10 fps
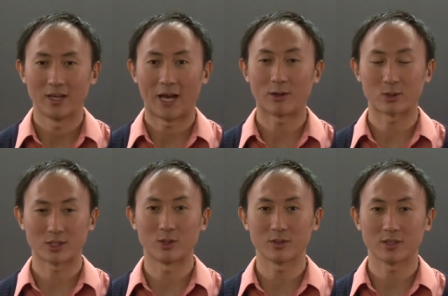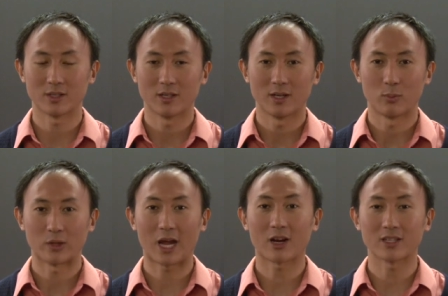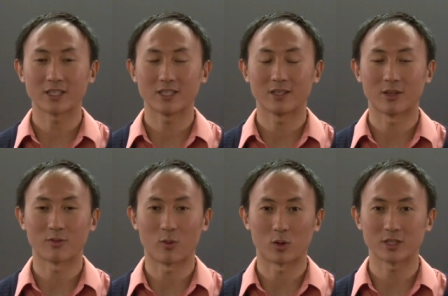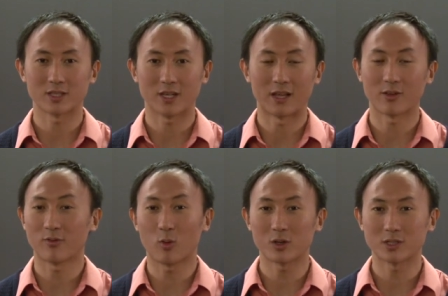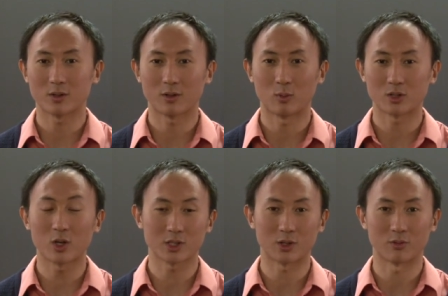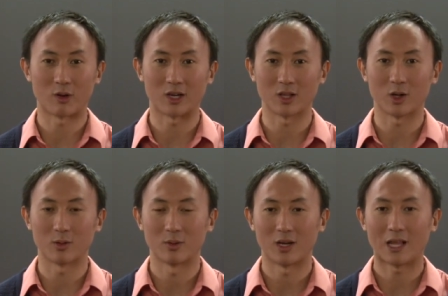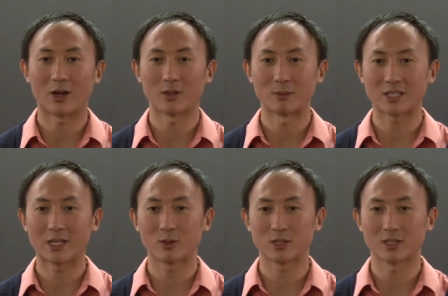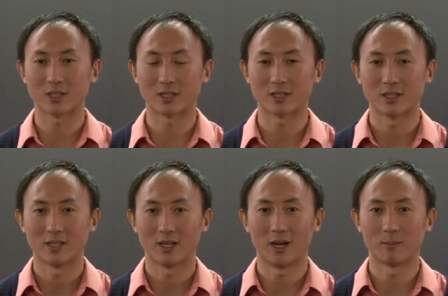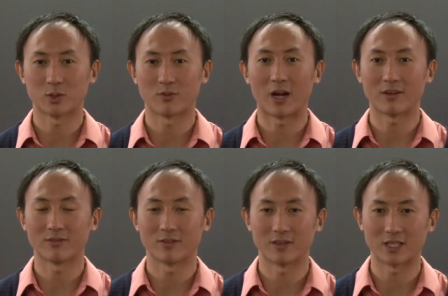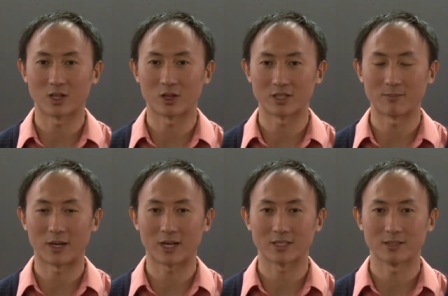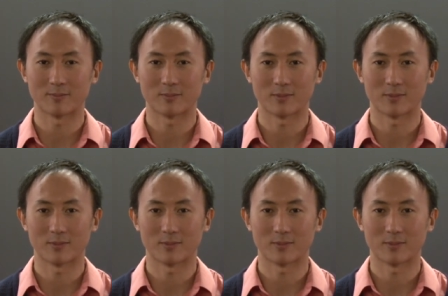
And as a result, we calculated the force, and the force was also very low, allowing the mosquitoes to um, survive these large impacts.